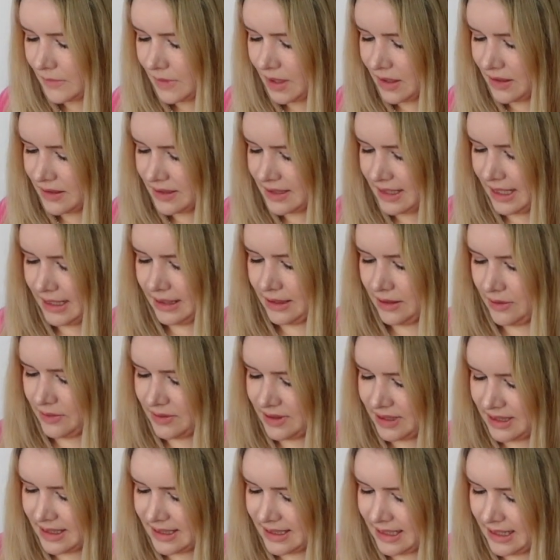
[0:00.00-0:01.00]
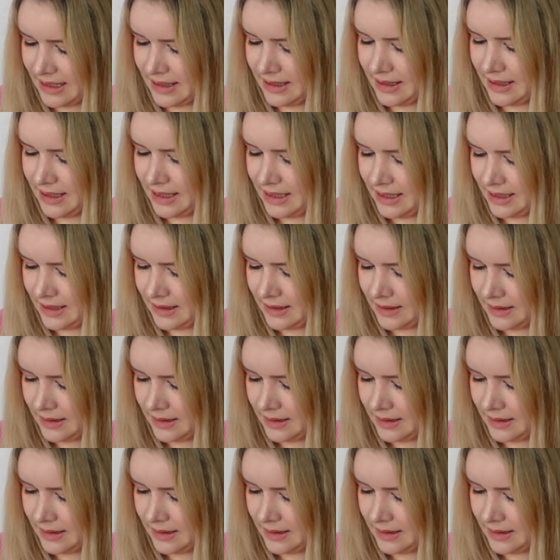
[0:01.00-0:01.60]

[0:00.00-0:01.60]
I'll set those aside.